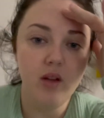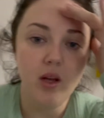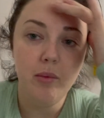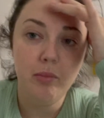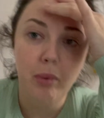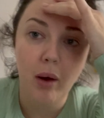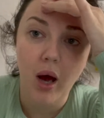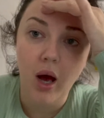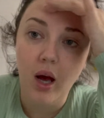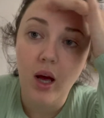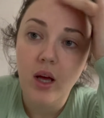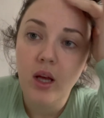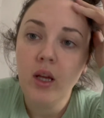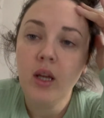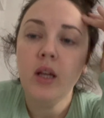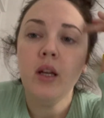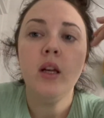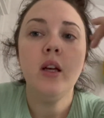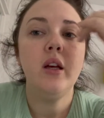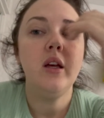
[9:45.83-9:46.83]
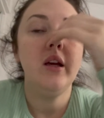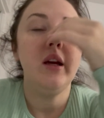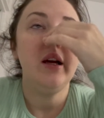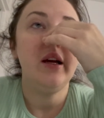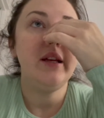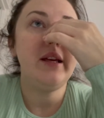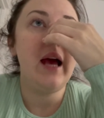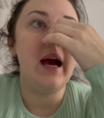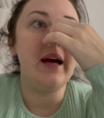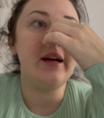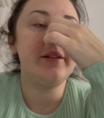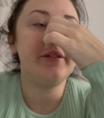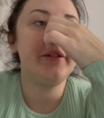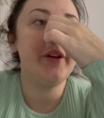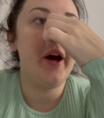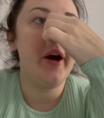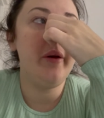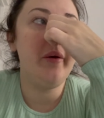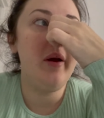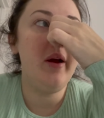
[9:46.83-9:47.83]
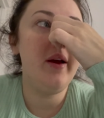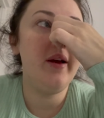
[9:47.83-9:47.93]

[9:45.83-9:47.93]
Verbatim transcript: but yeah, so